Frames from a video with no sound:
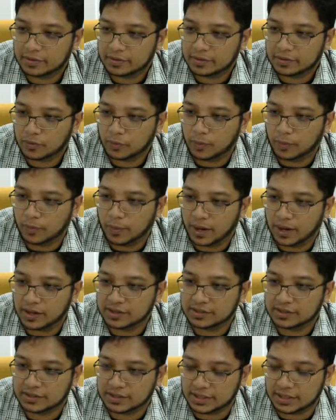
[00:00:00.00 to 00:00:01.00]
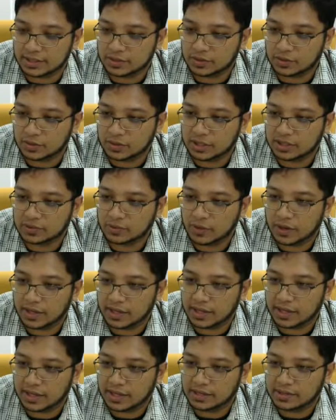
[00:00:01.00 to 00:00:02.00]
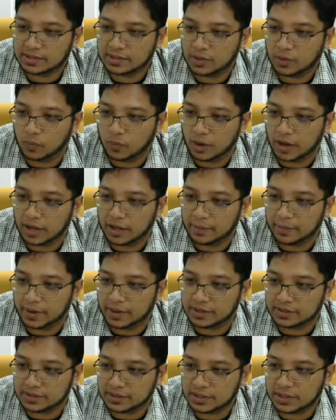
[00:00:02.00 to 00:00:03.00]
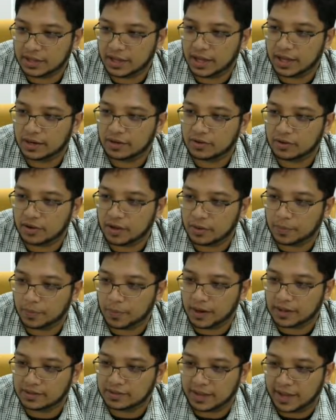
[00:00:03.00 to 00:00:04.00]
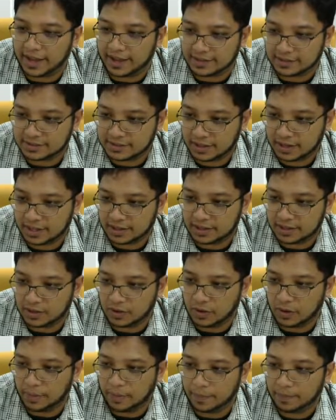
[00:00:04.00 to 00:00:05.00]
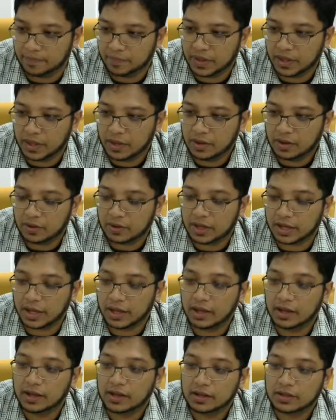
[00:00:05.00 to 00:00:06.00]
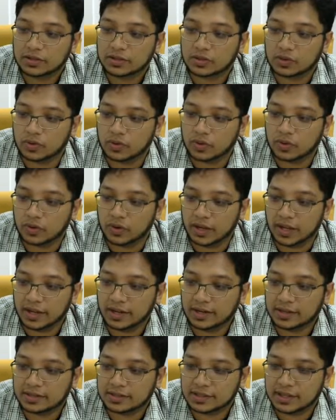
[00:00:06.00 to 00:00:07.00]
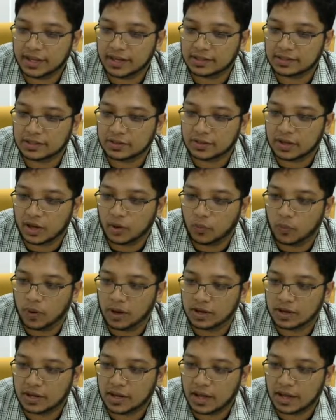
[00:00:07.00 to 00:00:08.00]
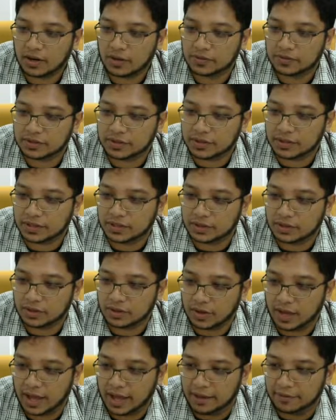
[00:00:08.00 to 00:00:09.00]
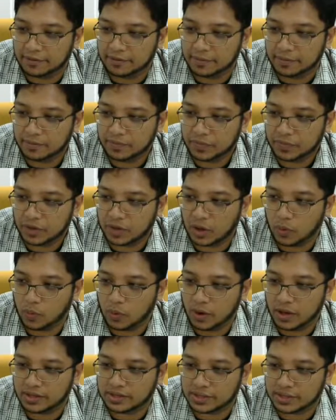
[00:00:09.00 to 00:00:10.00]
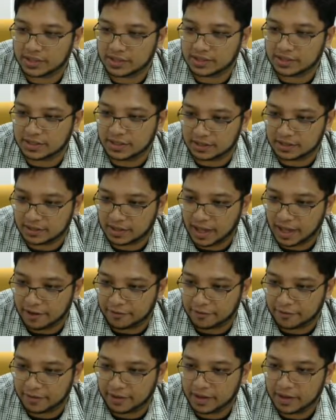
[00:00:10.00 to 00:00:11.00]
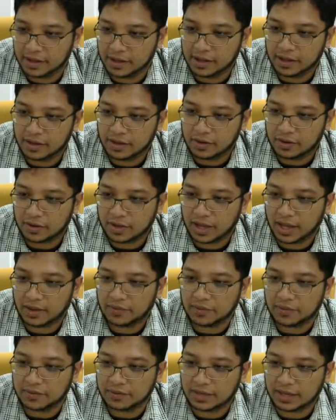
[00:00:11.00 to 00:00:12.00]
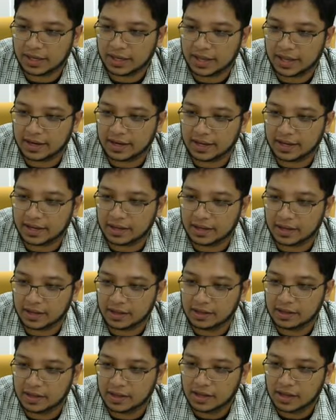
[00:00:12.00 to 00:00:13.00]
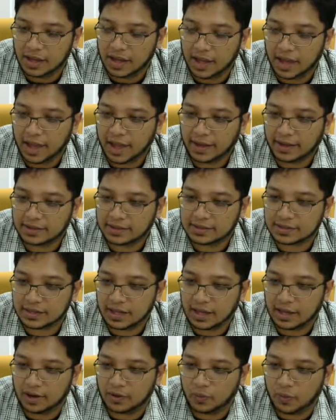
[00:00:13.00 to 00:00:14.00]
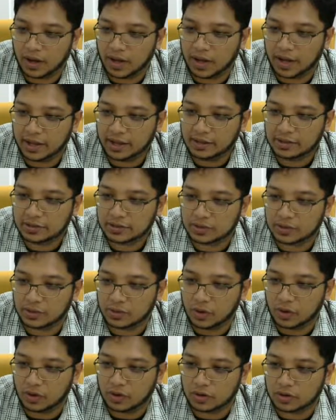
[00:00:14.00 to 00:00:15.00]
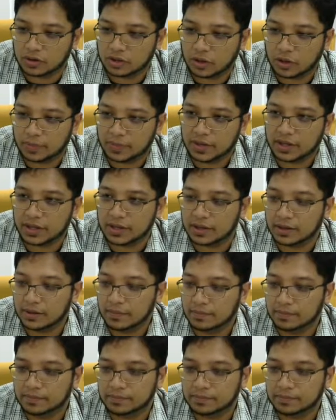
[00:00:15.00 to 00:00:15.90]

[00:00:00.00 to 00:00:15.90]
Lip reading: bar z. So this one is y bar z, and you got plus x later on. Okay, so in this case, okay, what kind of circuit do you have? Okay, what is this have? Okay, if you see that here, x and y, so on the top here,